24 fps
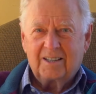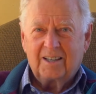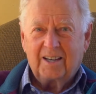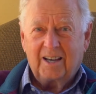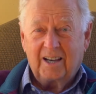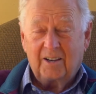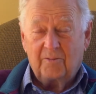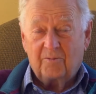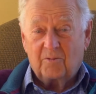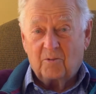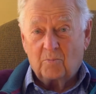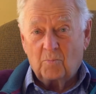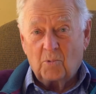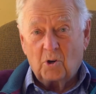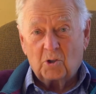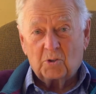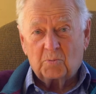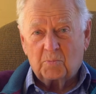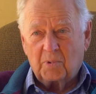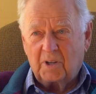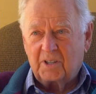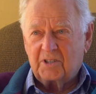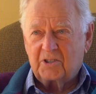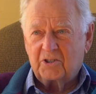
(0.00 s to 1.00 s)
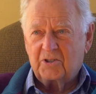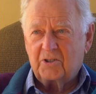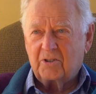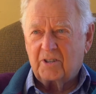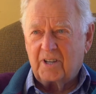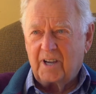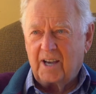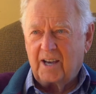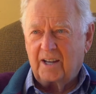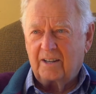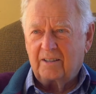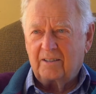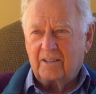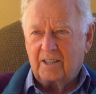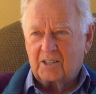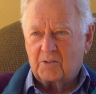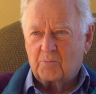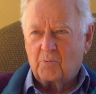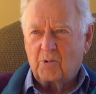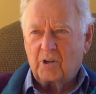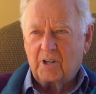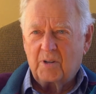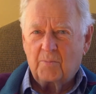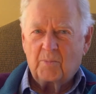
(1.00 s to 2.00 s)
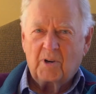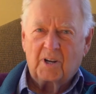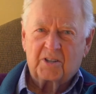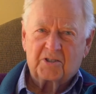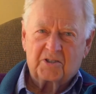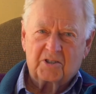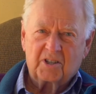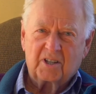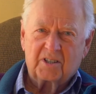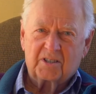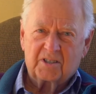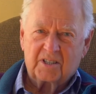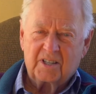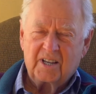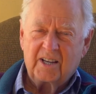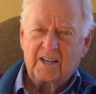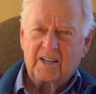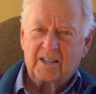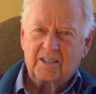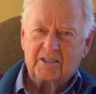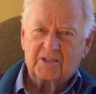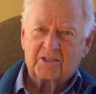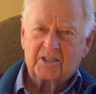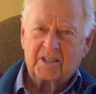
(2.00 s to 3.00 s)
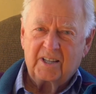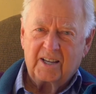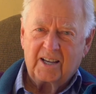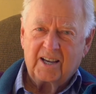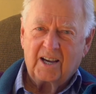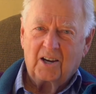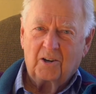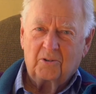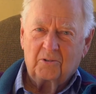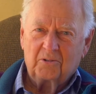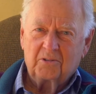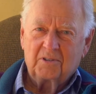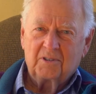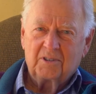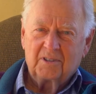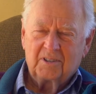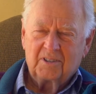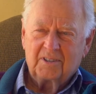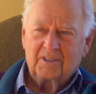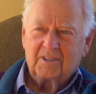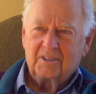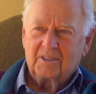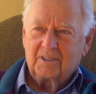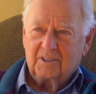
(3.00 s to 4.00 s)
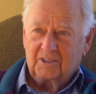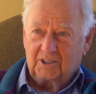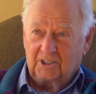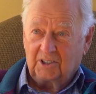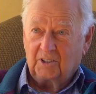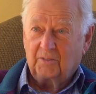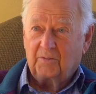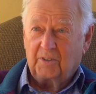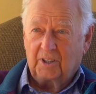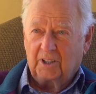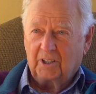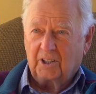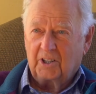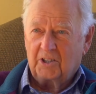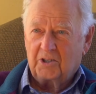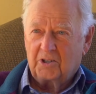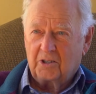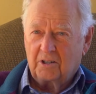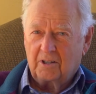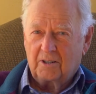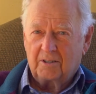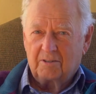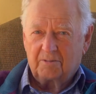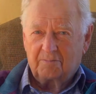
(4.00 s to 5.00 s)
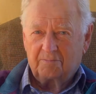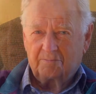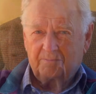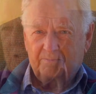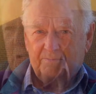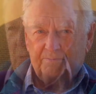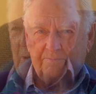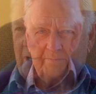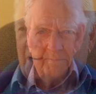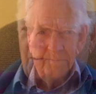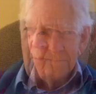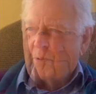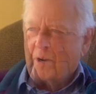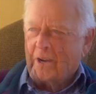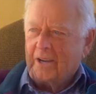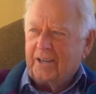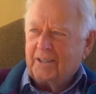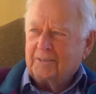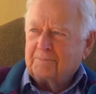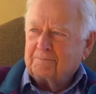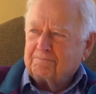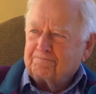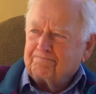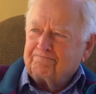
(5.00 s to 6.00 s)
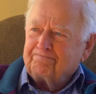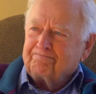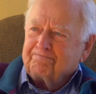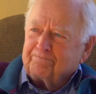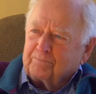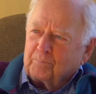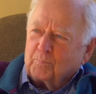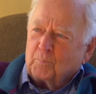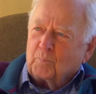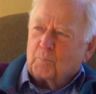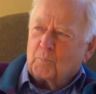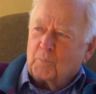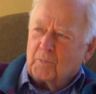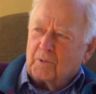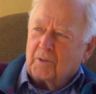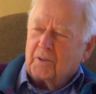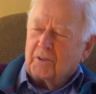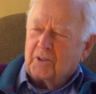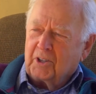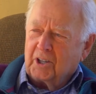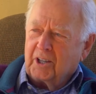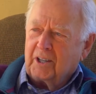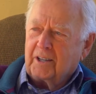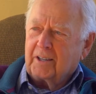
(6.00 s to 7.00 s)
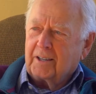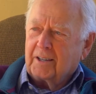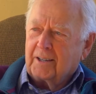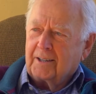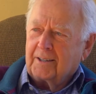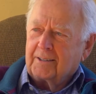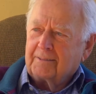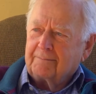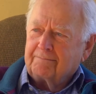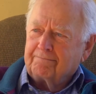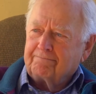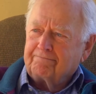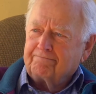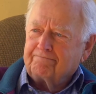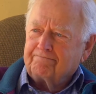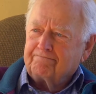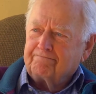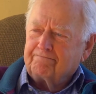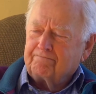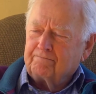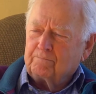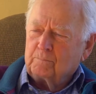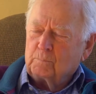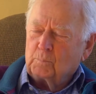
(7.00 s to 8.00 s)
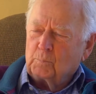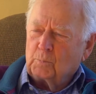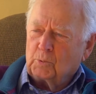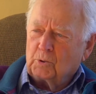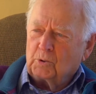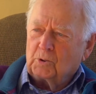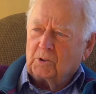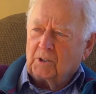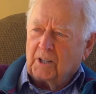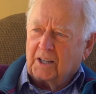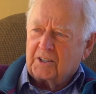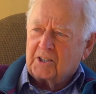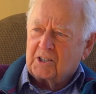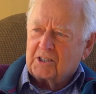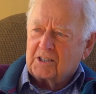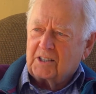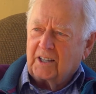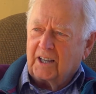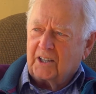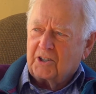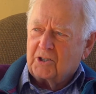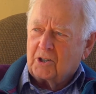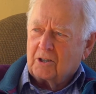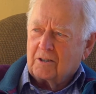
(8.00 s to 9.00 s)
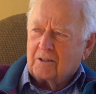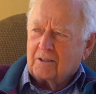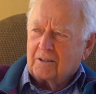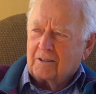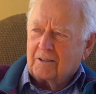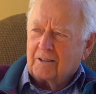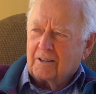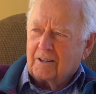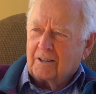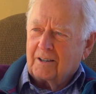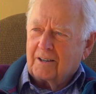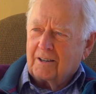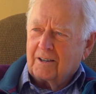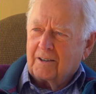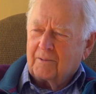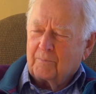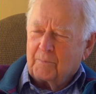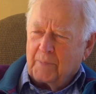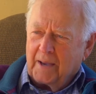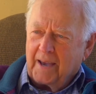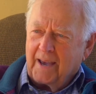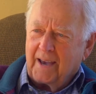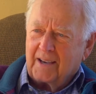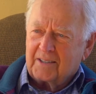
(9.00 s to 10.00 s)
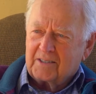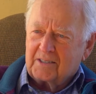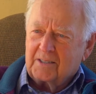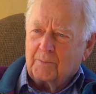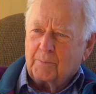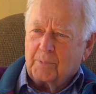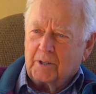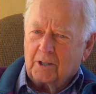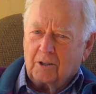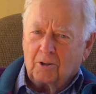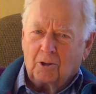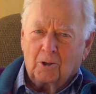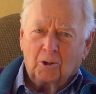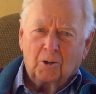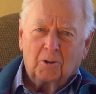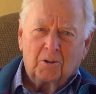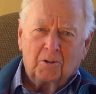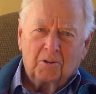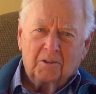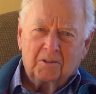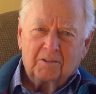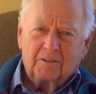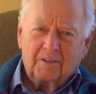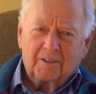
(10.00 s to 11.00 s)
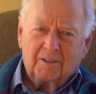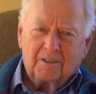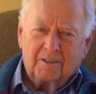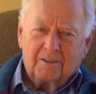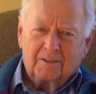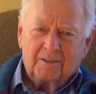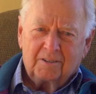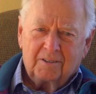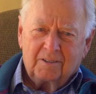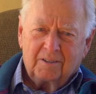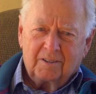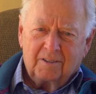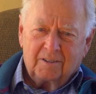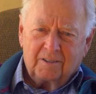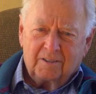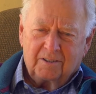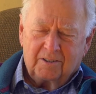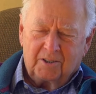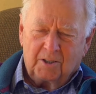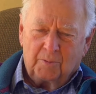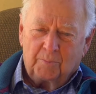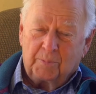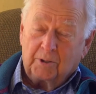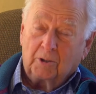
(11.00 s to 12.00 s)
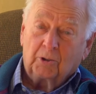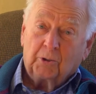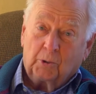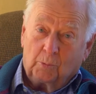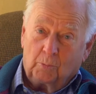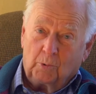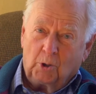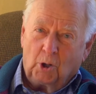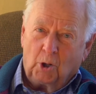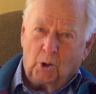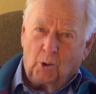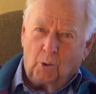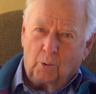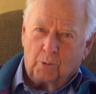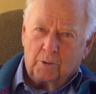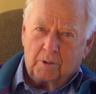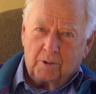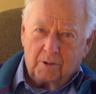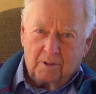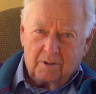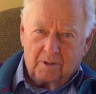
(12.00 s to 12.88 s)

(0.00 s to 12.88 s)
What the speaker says: And for most places you can. It's pretty much a ski in, ski out little village. So anyway, the legislature passed the bill to build the road,